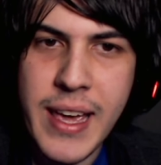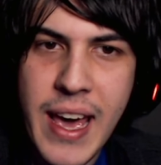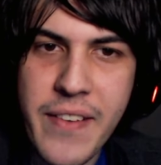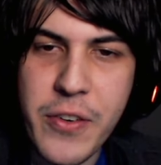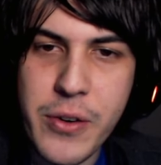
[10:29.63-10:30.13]

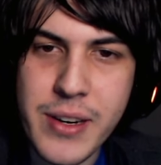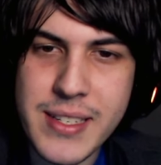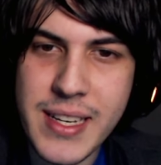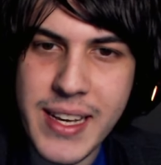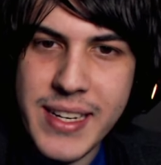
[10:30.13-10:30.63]
Careful,
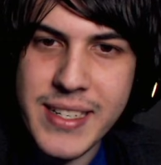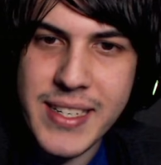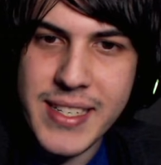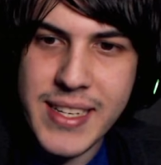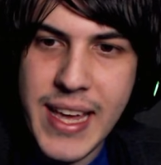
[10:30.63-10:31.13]
because it can
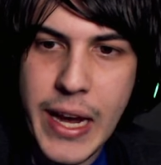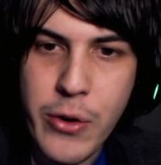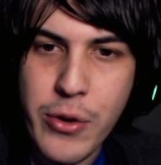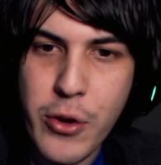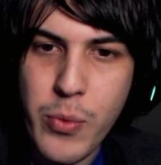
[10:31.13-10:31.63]
just
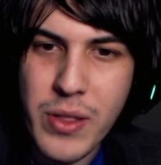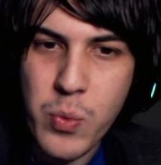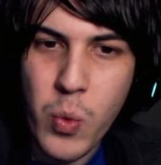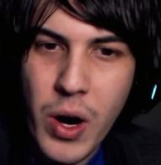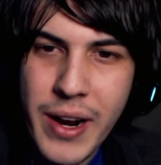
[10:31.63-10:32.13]
kill you with
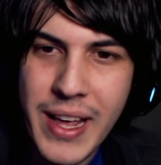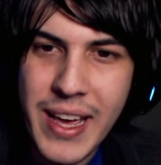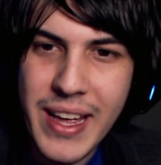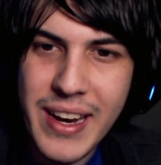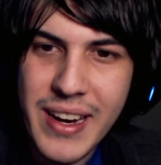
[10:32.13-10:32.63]
one
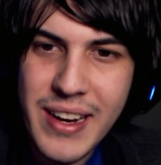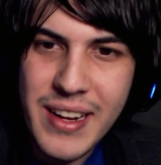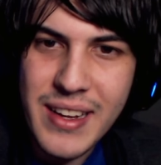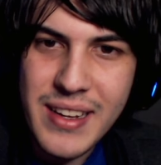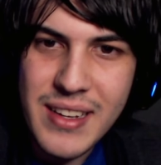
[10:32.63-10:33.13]
hit.
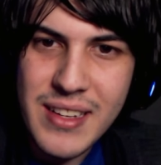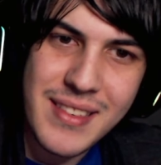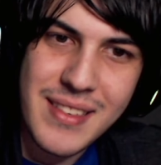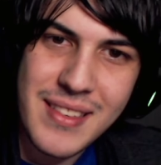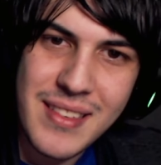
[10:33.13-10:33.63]

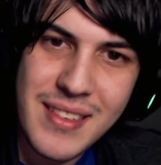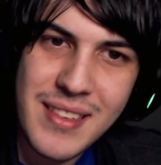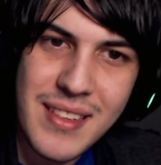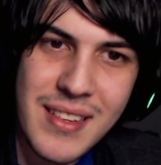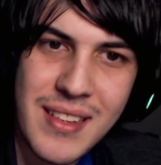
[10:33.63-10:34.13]

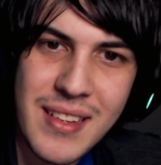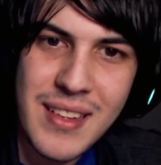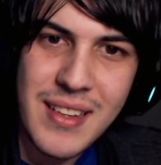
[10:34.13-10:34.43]
Laios!